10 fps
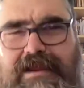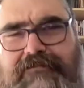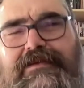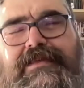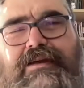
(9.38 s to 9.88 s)

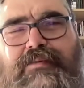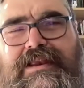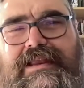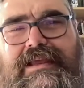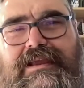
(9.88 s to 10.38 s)
everything
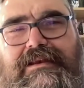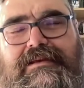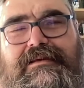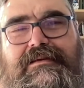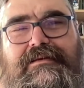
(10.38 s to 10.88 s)
we
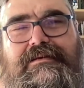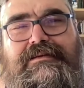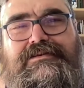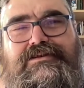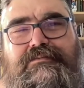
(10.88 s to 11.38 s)
need
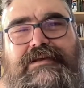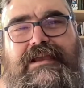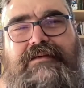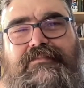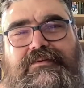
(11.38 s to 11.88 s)
to
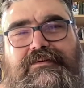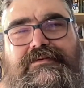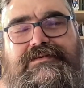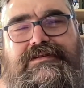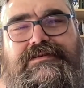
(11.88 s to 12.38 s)
be
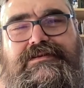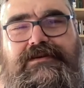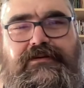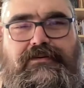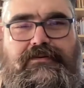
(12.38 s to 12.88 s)
able to
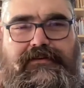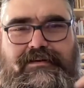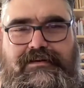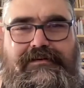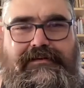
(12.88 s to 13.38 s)
do